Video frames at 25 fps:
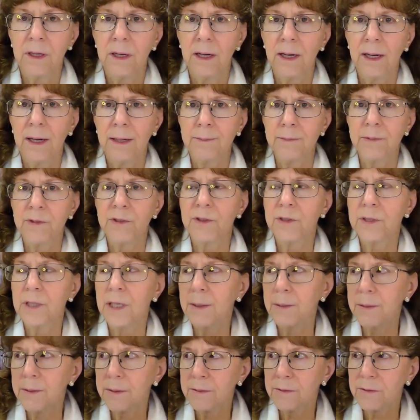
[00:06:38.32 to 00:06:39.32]
Um,
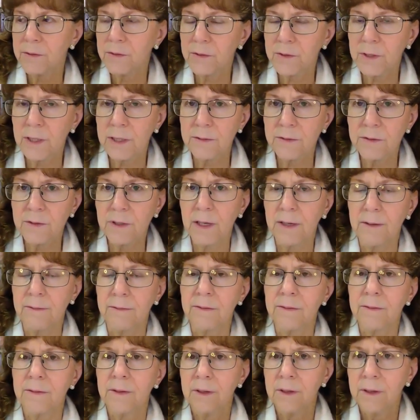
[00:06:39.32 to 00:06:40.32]
stay, stay safe.
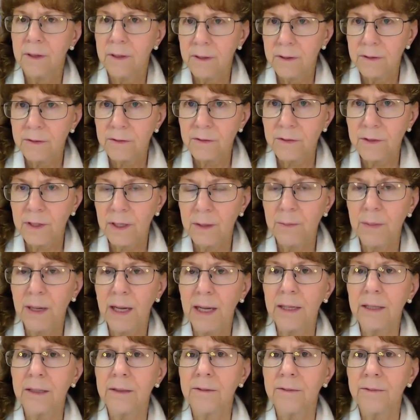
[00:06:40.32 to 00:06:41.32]
Stay
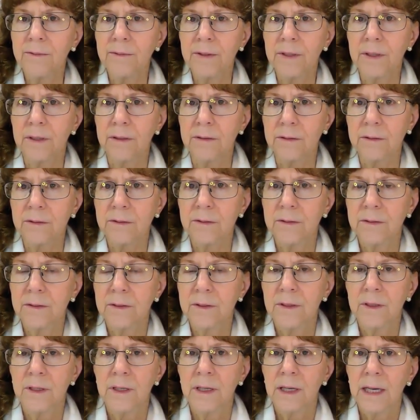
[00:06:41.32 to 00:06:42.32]
back in the fields.
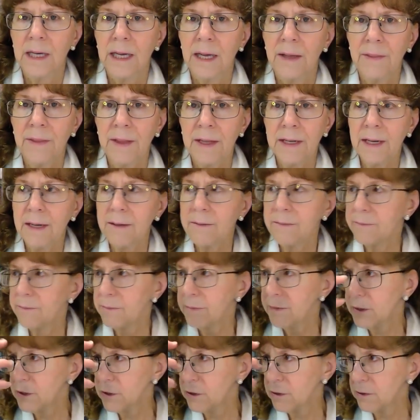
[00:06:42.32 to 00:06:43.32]
And then I
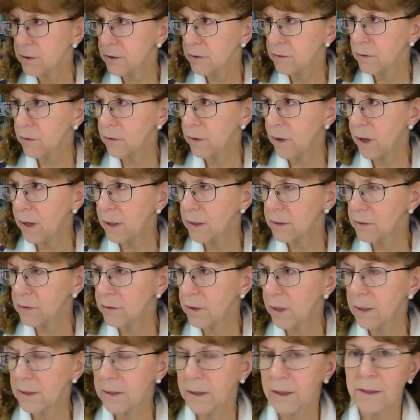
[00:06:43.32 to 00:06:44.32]
envision this long
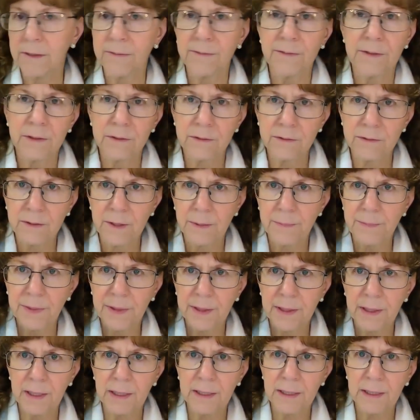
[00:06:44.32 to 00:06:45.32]
tunnel. If there's
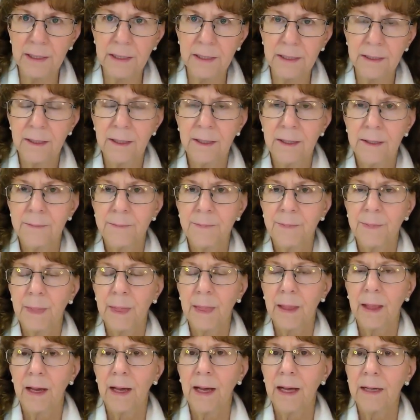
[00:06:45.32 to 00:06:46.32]
something in it,
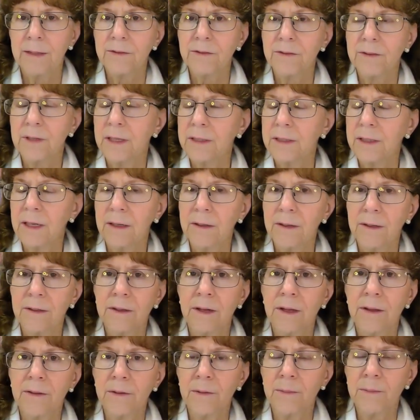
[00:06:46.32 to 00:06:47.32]
I send out
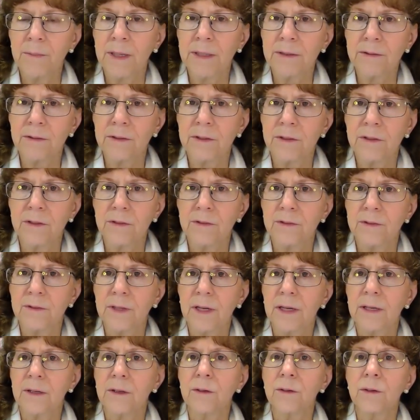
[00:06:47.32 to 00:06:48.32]
another message and
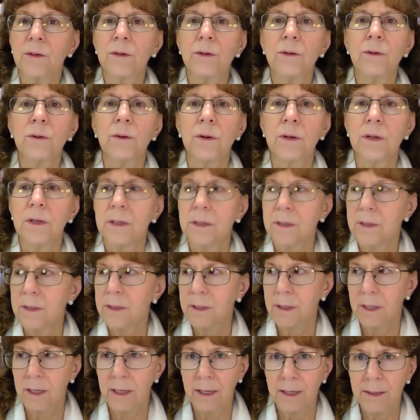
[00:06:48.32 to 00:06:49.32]
say, "Yoo-hoo,
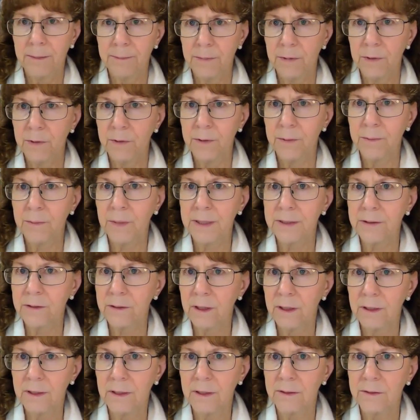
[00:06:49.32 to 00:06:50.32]
um, you're in my
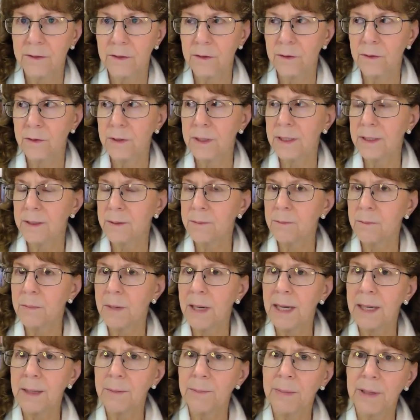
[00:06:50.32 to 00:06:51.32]
tunnel. You're in
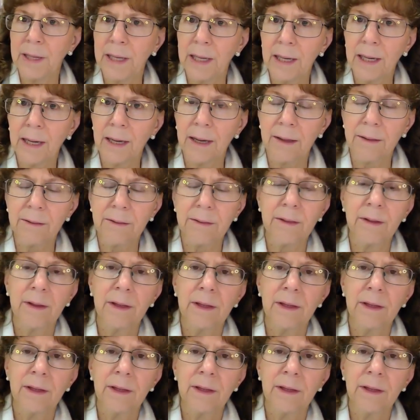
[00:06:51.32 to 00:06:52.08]
my path."